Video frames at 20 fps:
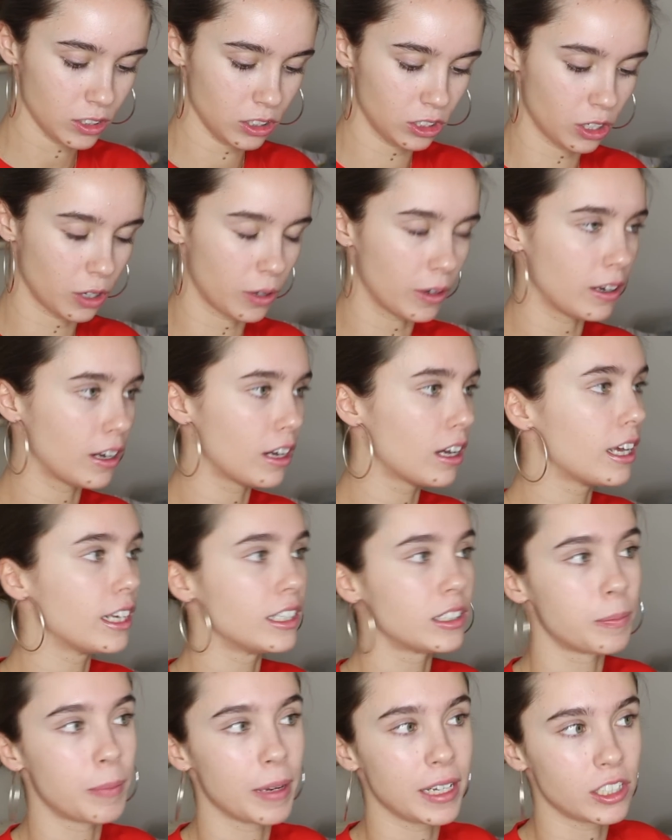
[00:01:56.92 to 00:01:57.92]
So
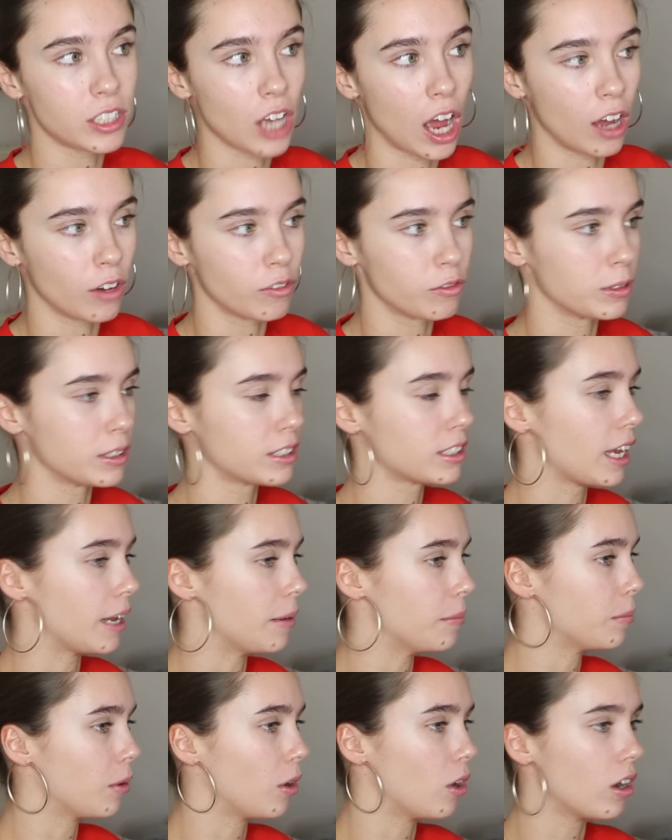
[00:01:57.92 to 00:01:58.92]
it's a bit dark for my
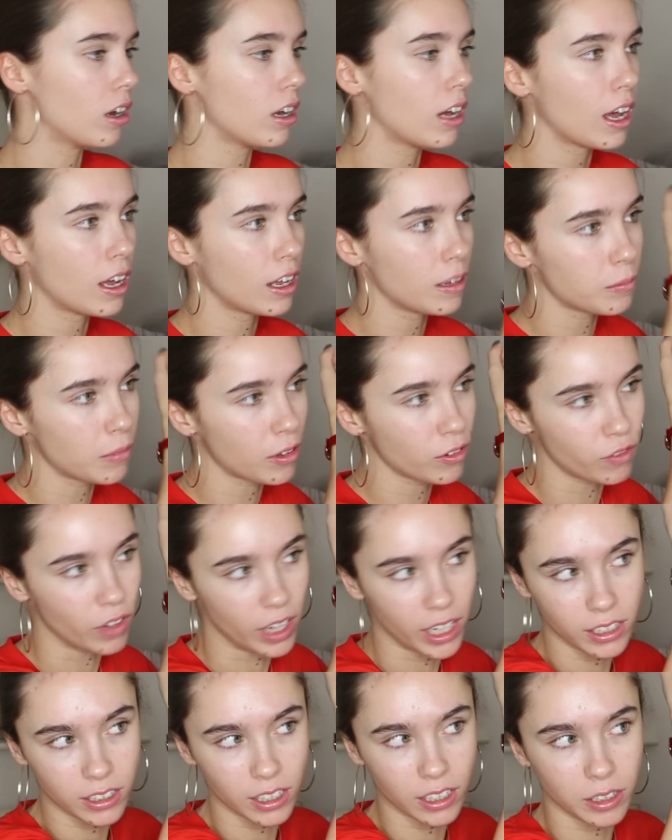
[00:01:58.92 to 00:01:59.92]
skin, but my
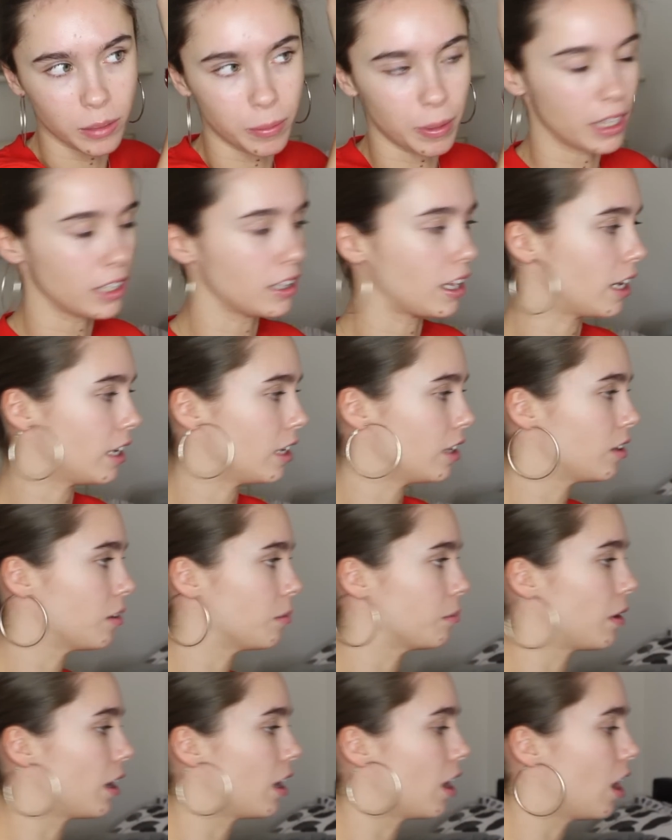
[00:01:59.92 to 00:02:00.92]
face is a bit lighter
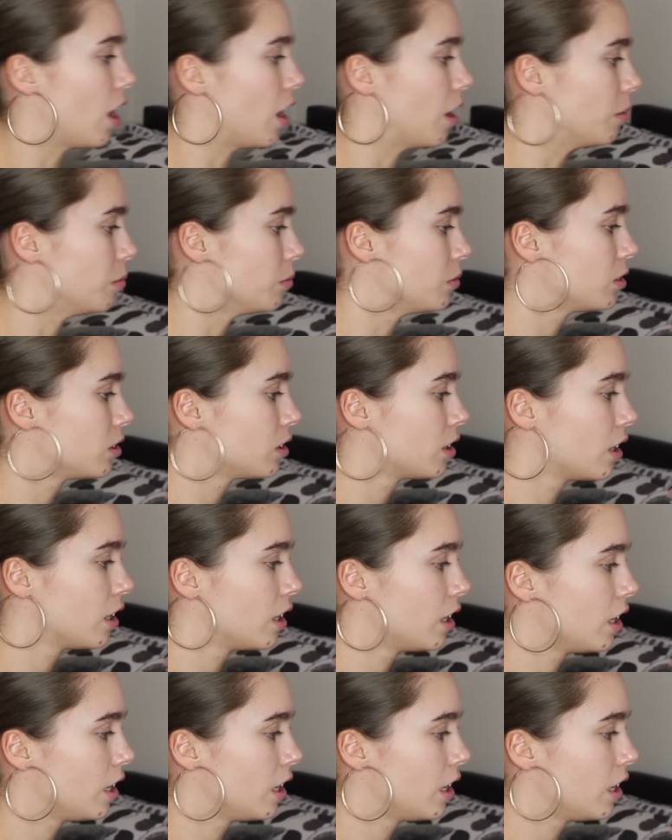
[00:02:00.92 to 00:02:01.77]
than my arms.